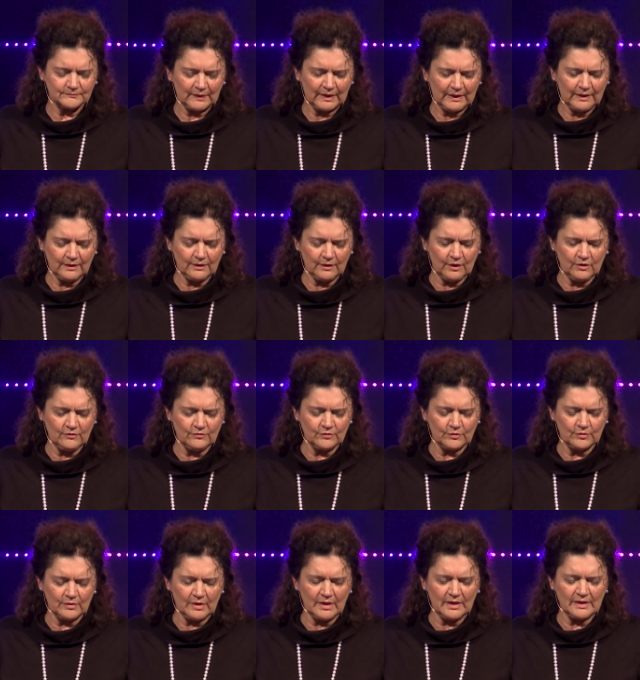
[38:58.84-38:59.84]
It
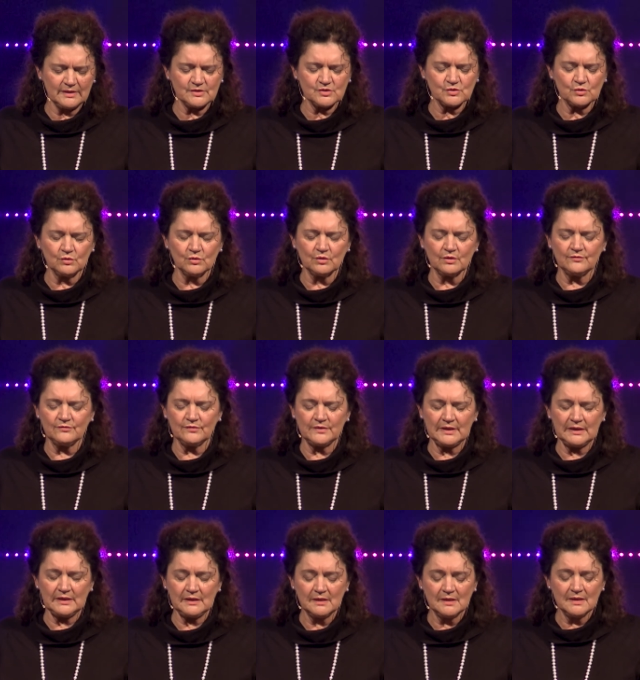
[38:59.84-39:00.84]
overrides all of
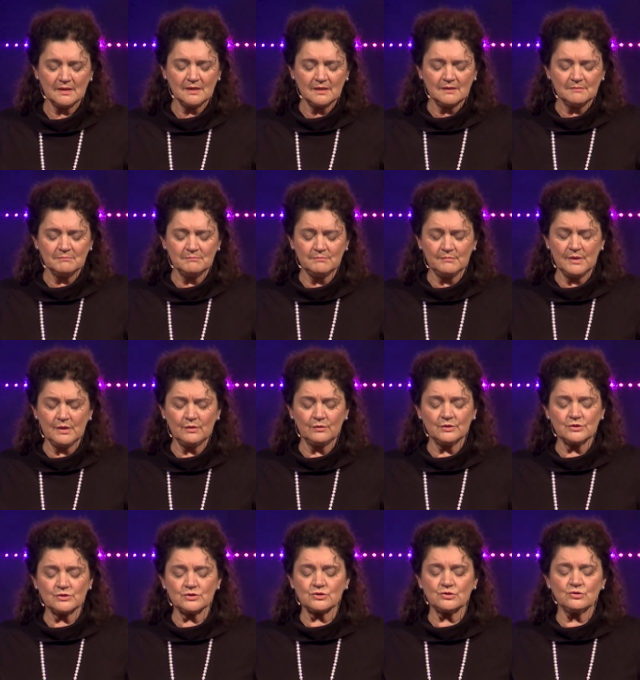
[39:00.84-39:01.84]
the
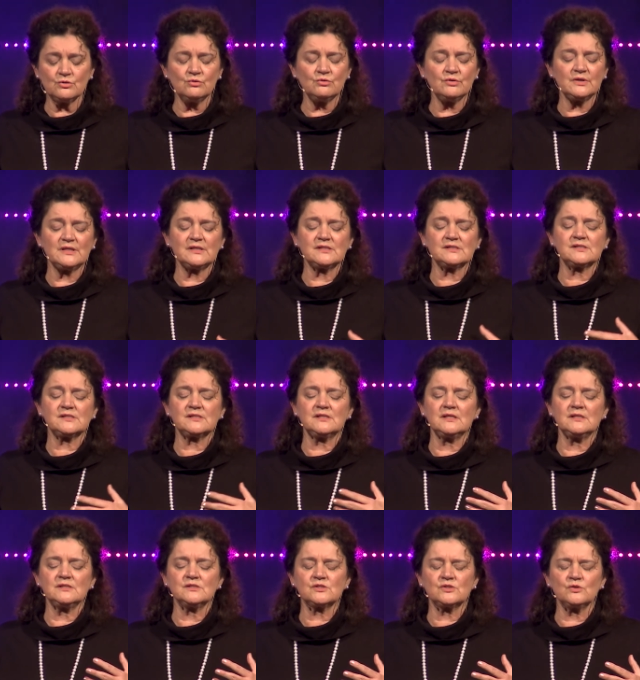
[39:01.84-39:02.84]
meritorious
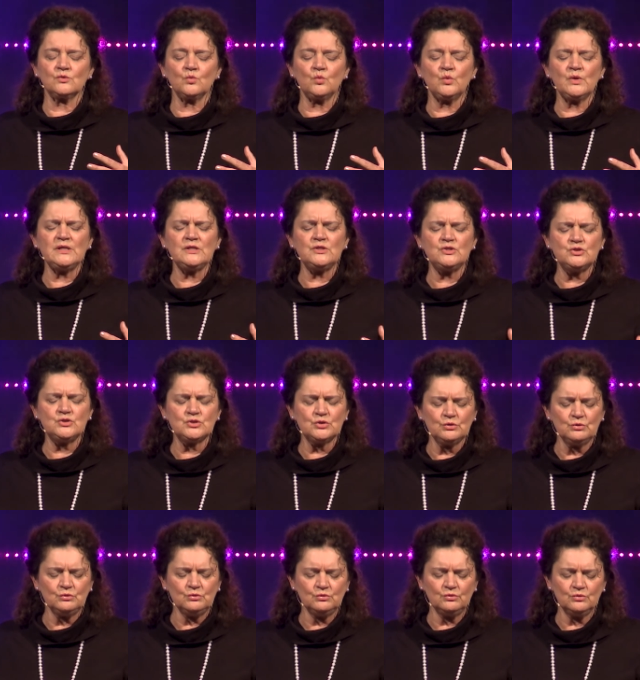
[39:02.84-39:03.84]
things that we
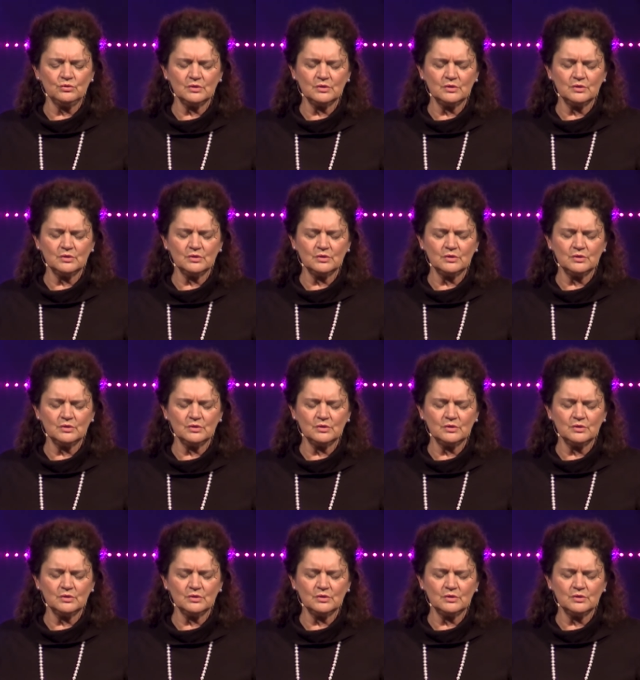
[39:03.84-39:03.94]
do